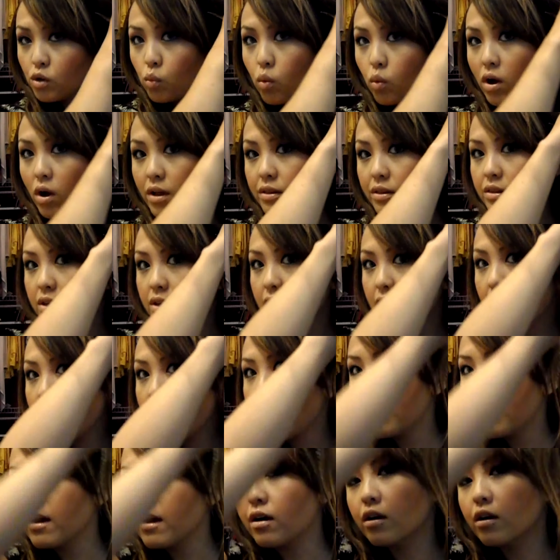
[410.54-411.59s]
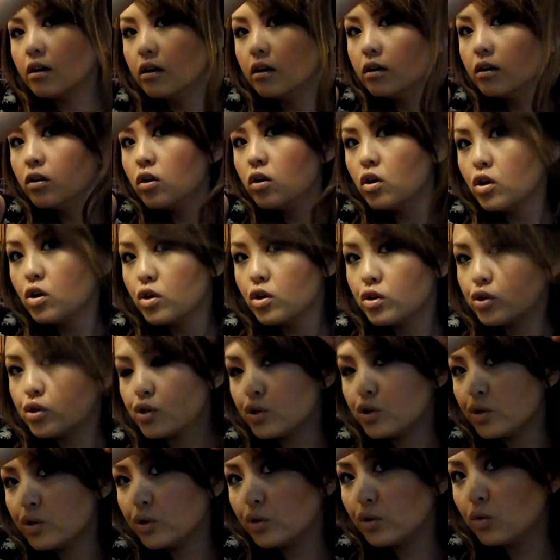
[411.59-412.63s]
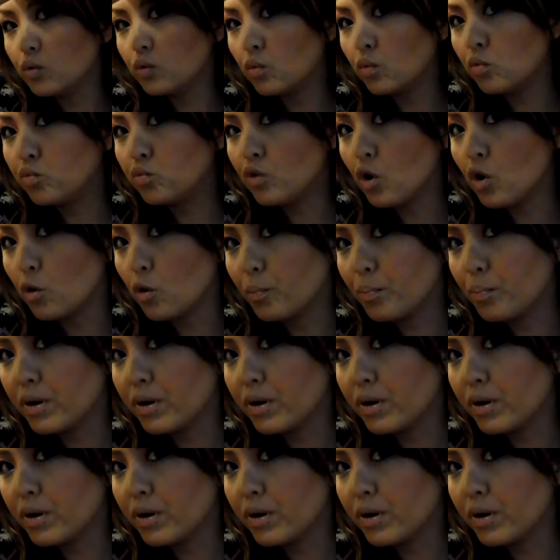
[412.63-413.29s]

want the hair to rope